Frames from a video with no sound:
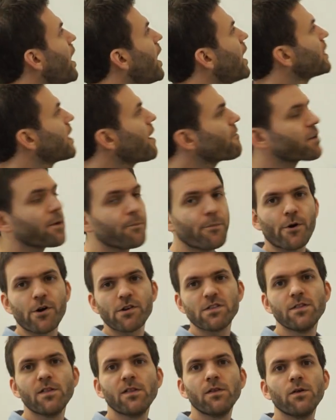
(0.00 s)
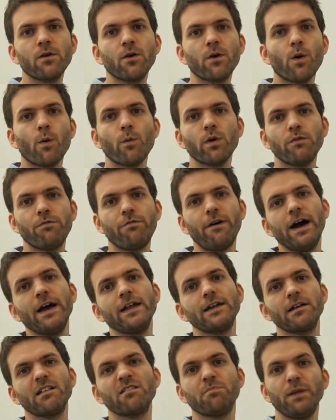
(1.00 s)
and every person will
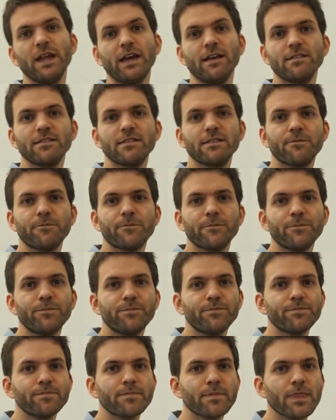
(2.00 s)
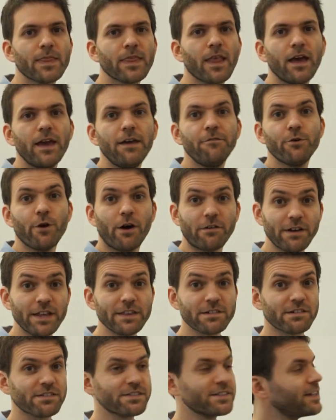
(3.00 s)
find its place. If you are
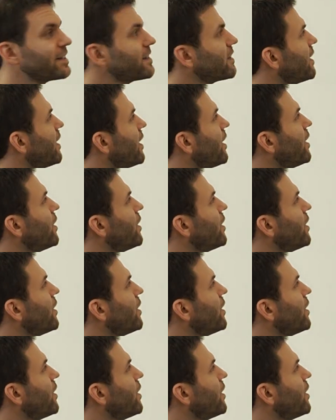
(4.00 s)
interested,